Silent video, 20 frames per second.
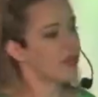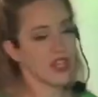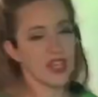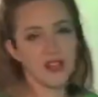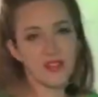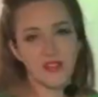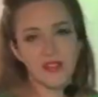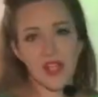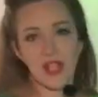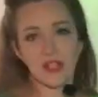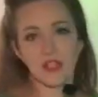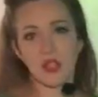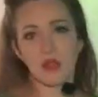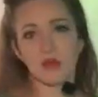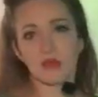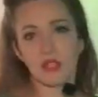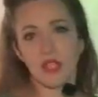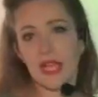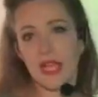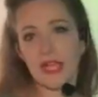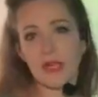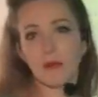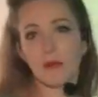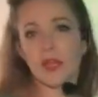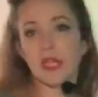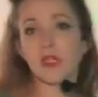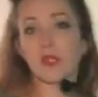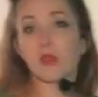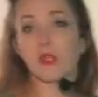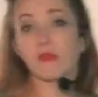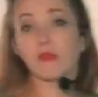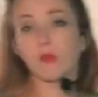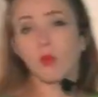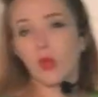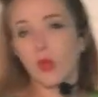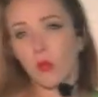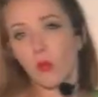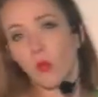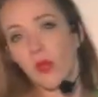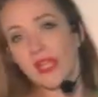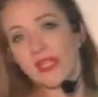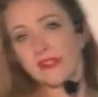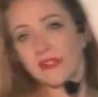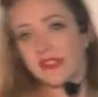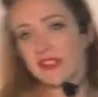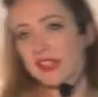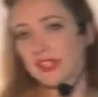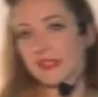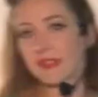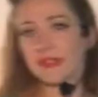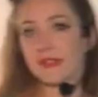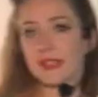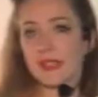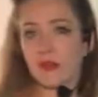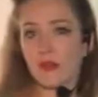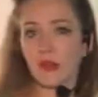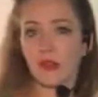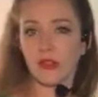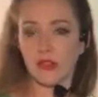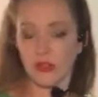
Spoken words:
Things I don't like, but I don't even want to waste things either,